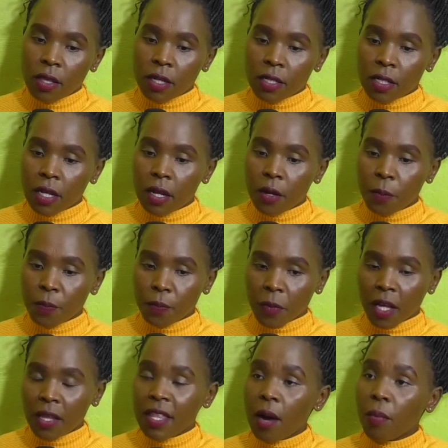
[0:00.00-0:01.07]
that
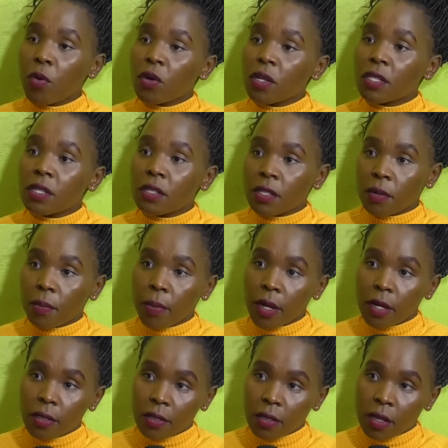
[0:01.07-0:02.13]
there are policies in
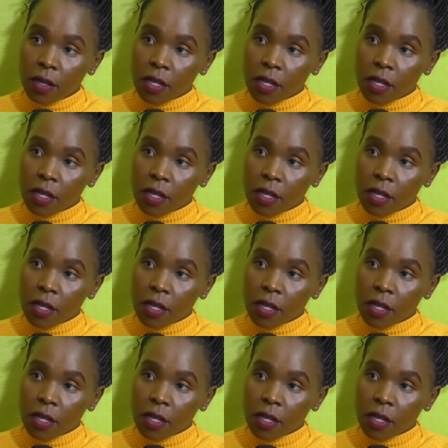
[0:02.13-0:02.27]
place